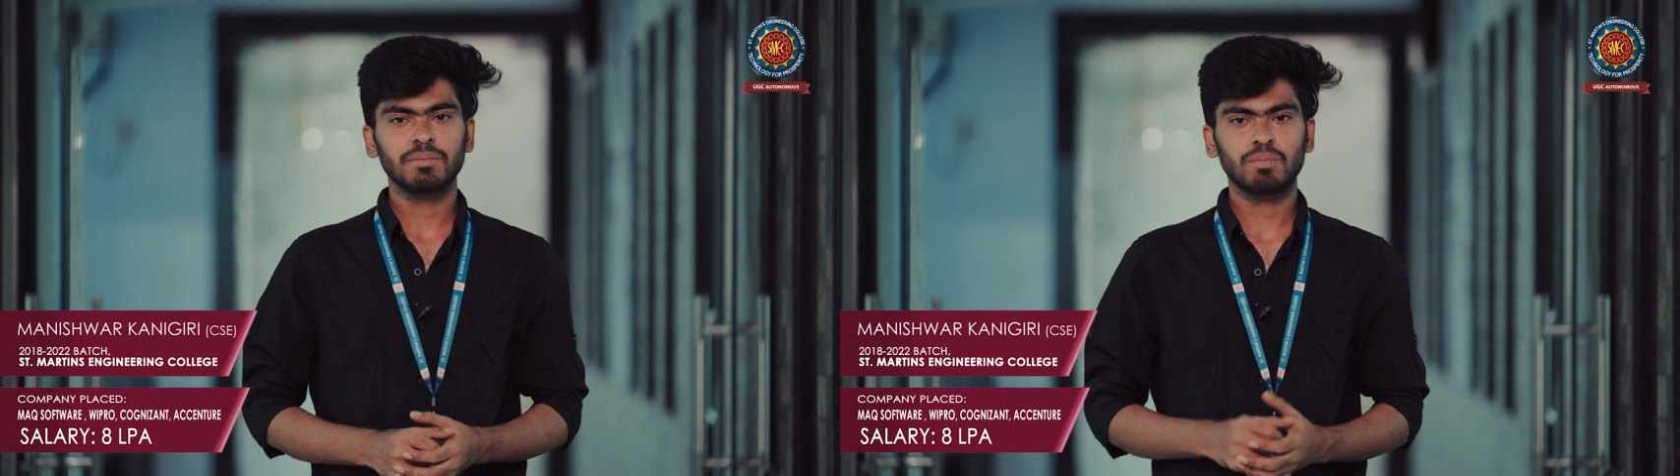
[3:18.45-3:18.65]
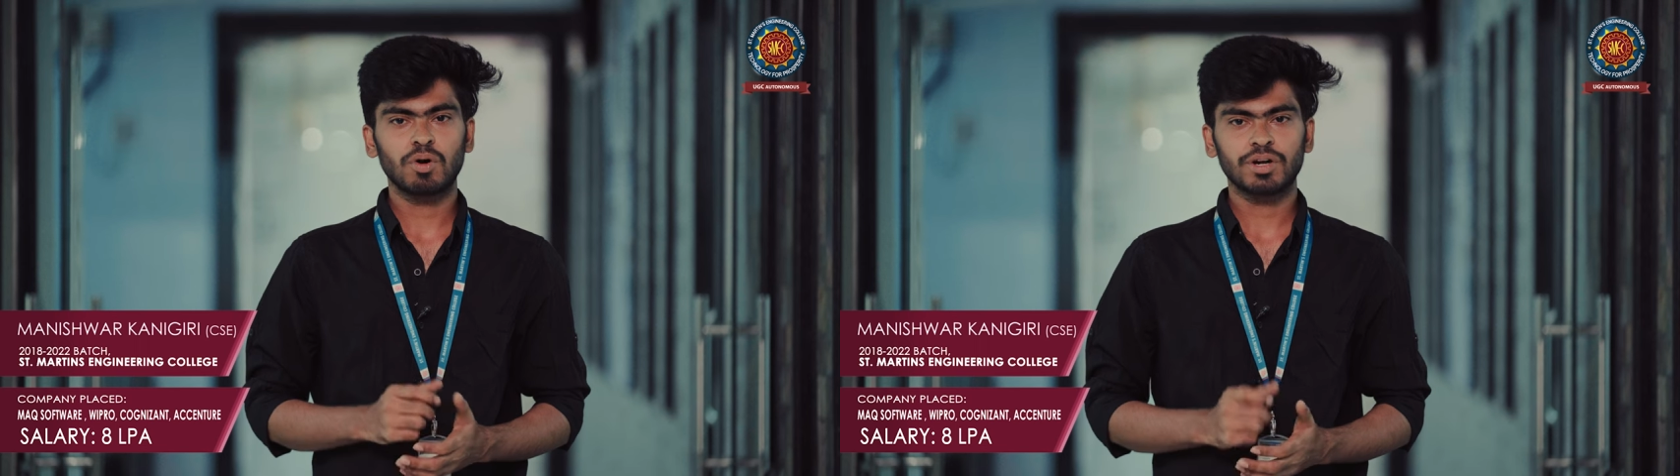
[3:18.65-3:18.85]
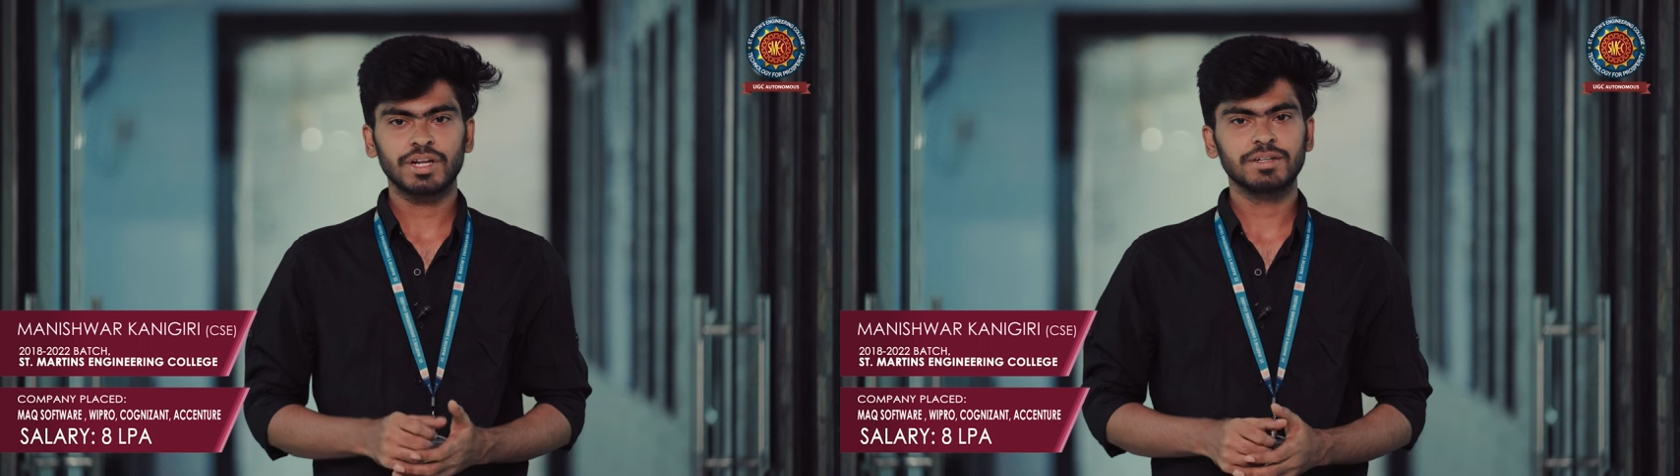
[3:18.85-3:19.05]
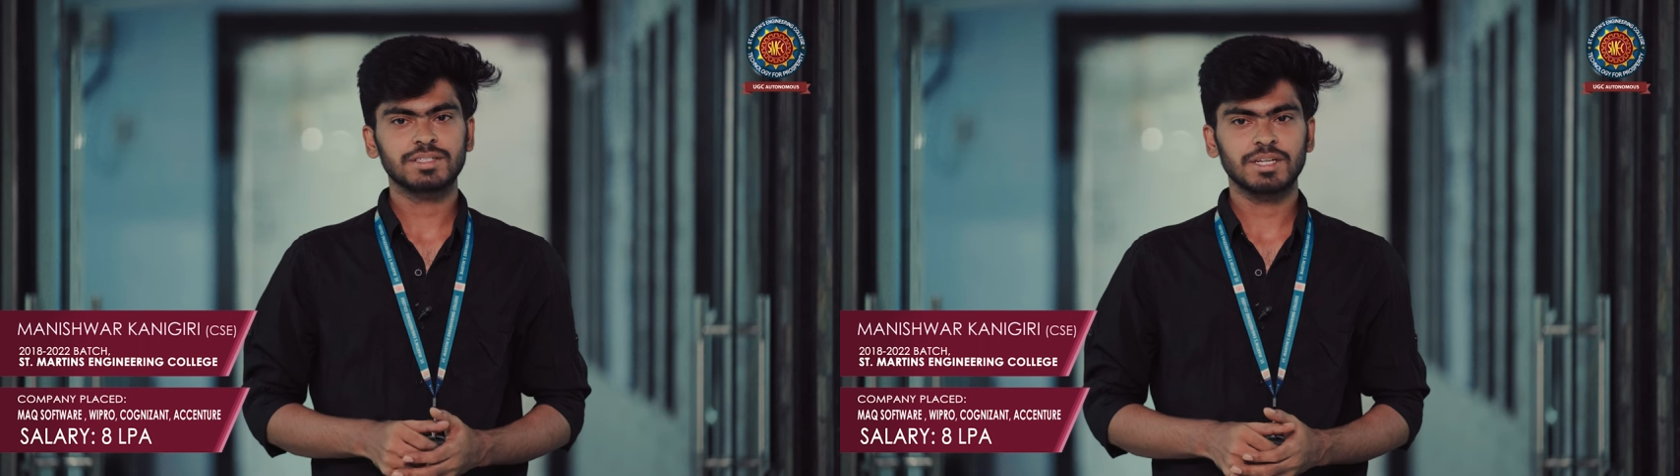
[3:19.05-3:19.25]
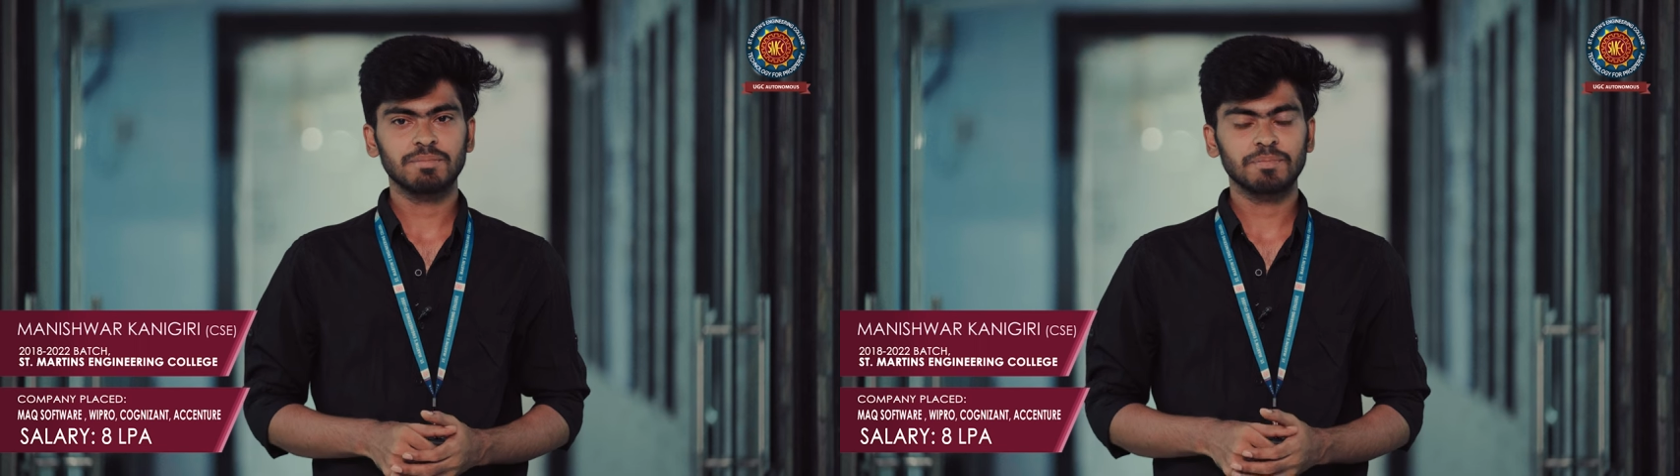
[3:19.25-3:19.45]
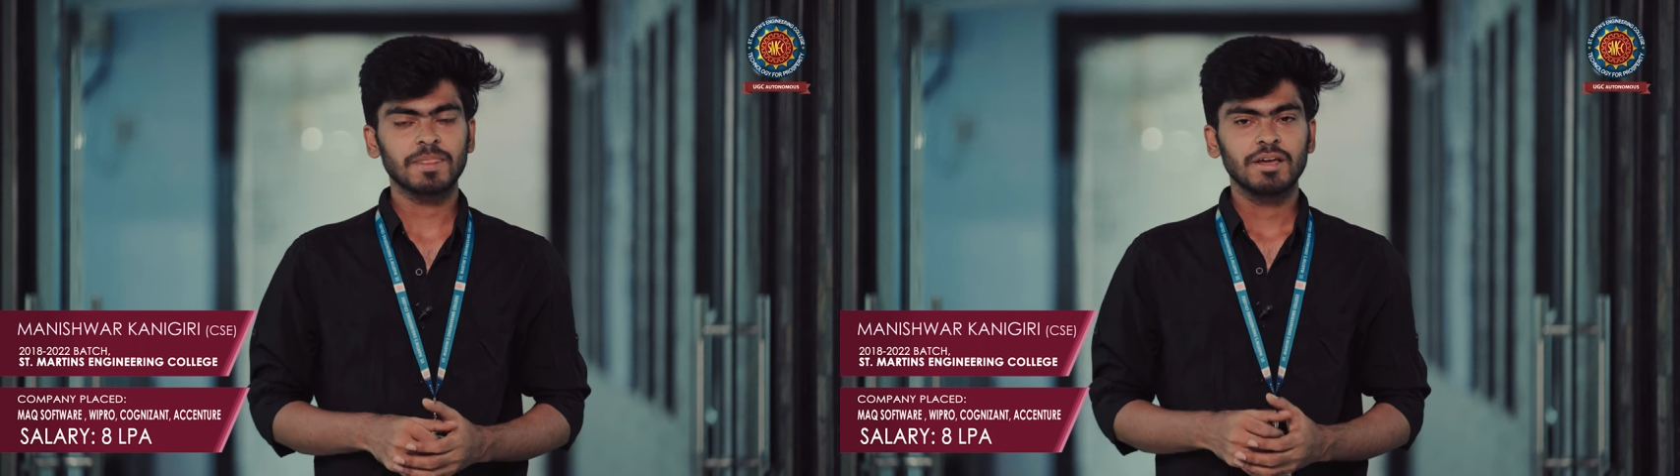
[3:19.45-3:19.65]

important step